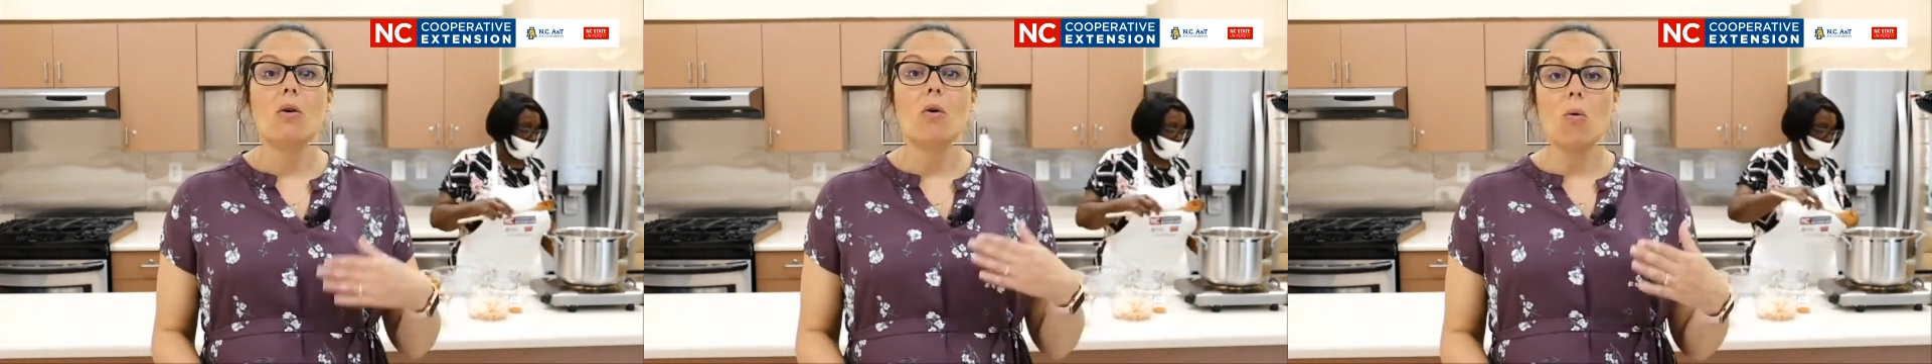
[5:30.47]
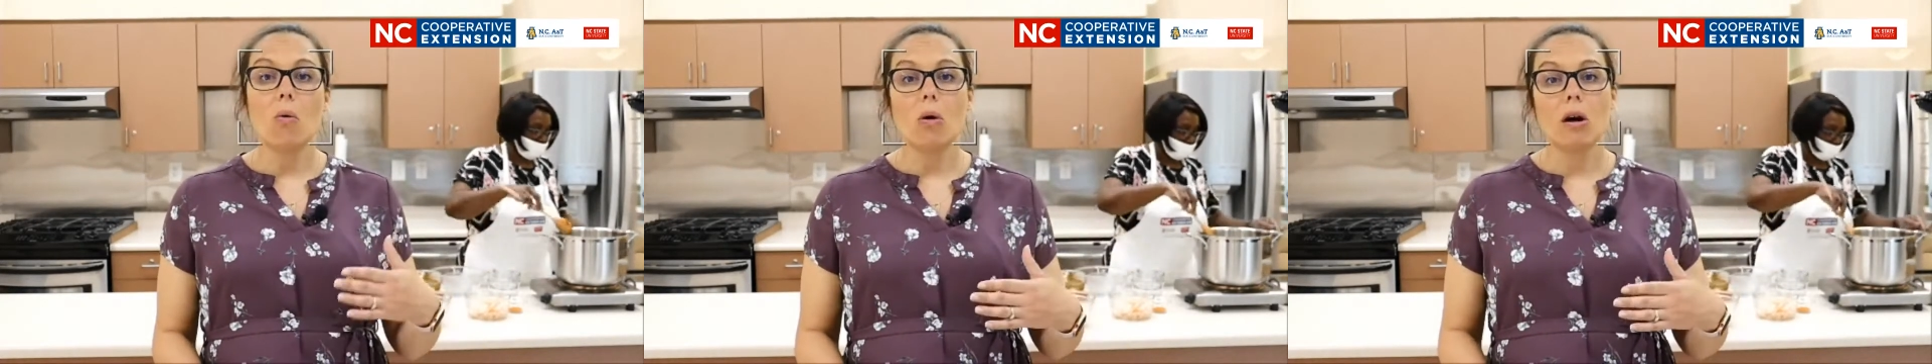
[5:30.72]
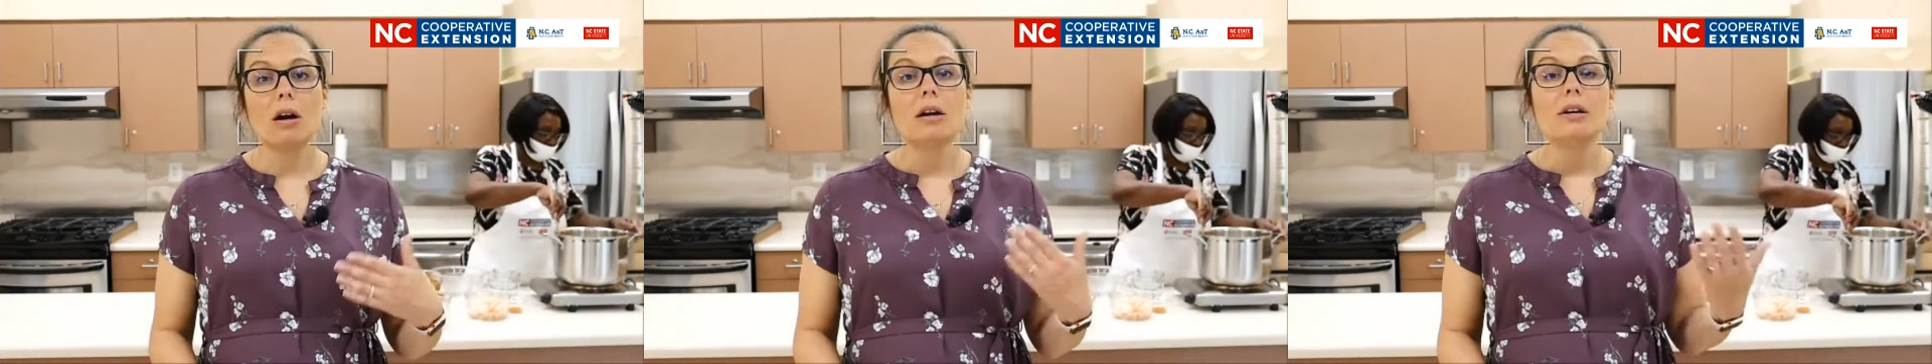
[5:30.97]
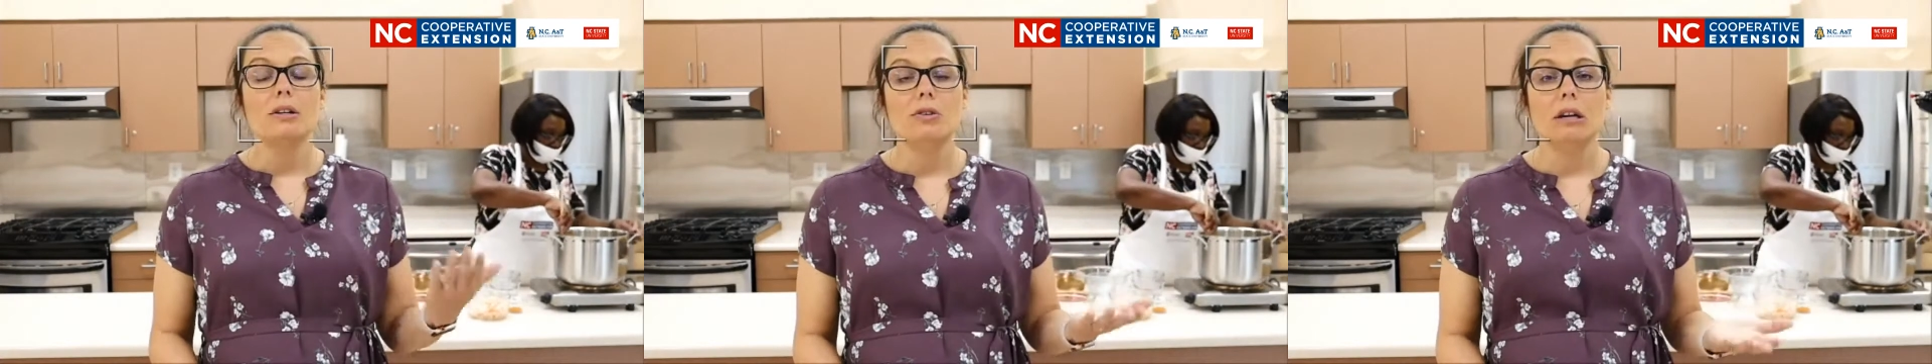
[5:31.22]
or
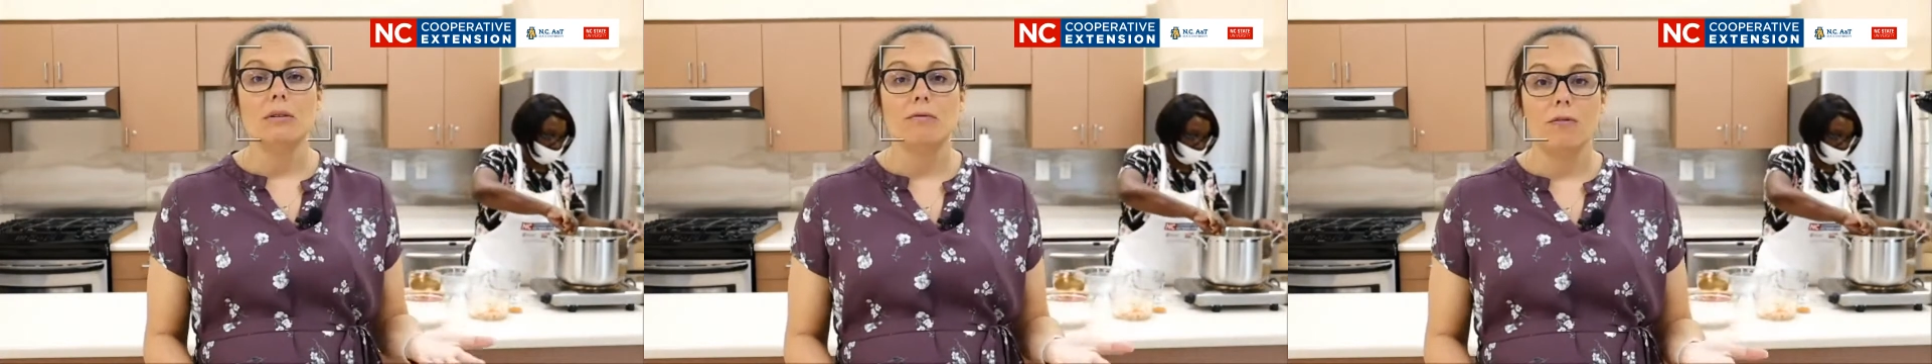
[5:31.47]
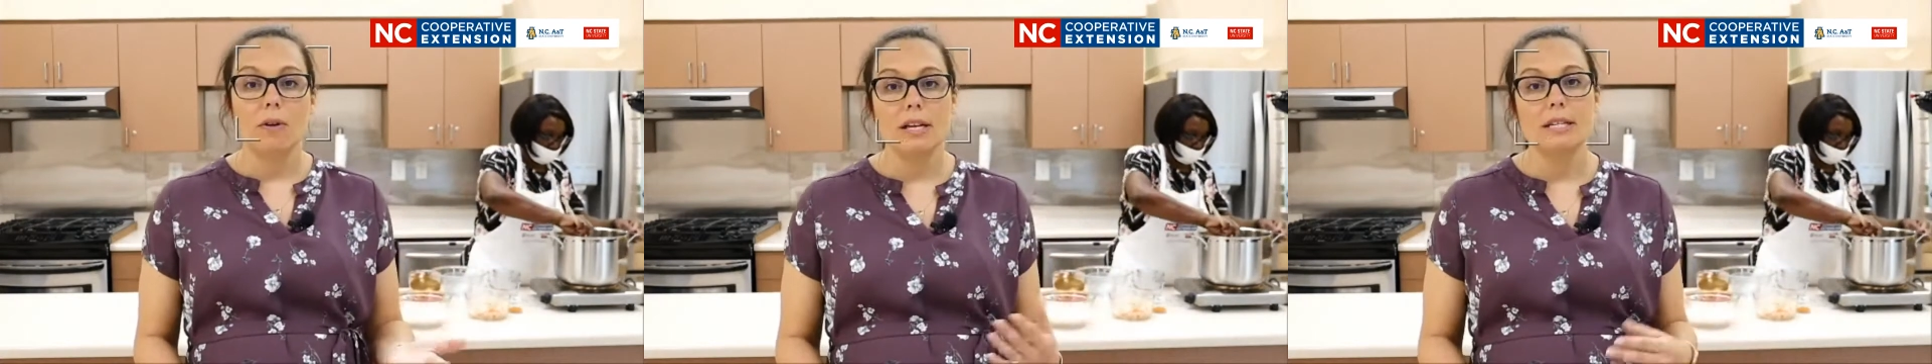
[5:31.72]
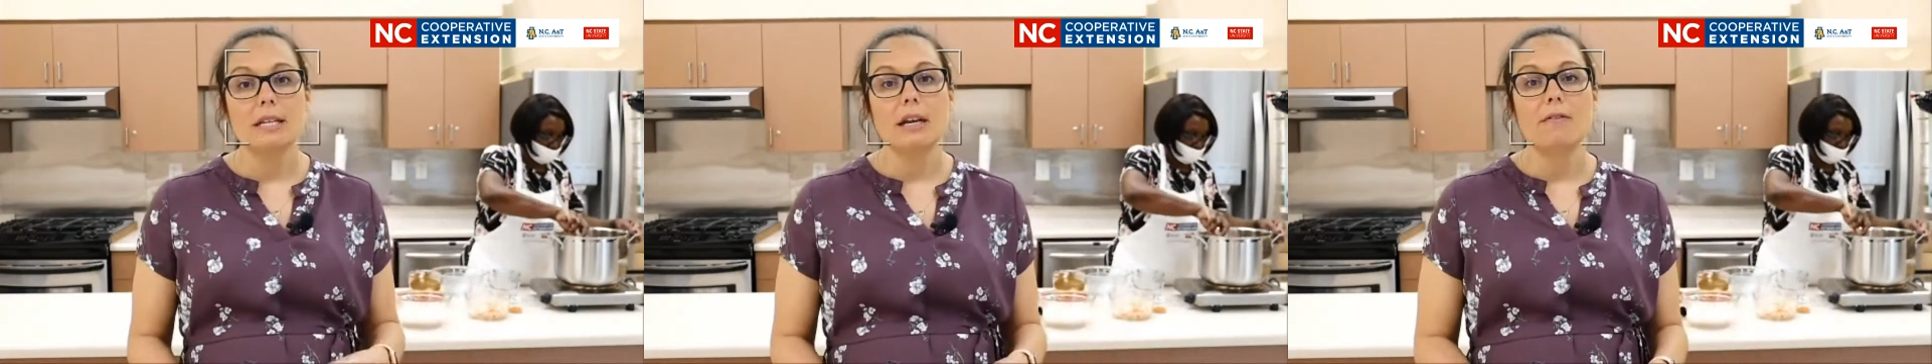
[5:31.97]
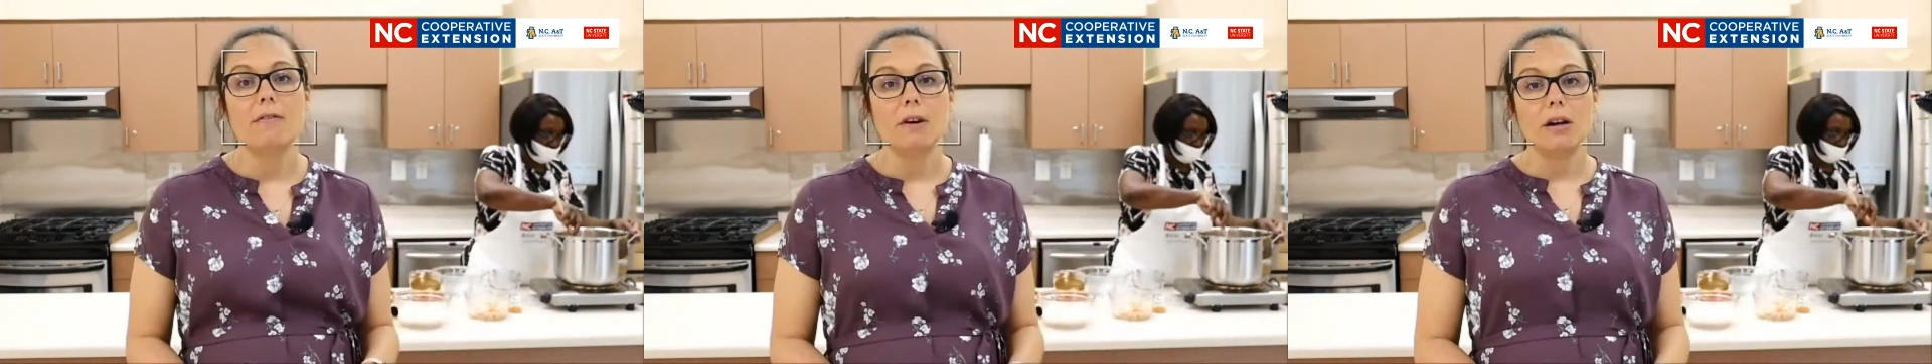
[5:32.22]
you can freeze
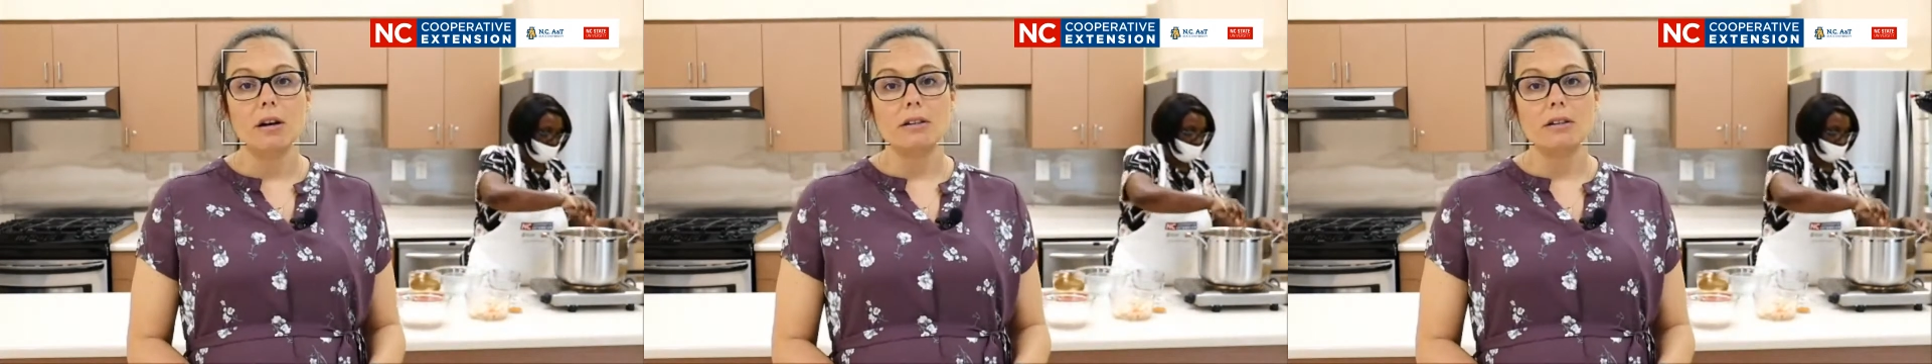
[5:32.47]
it for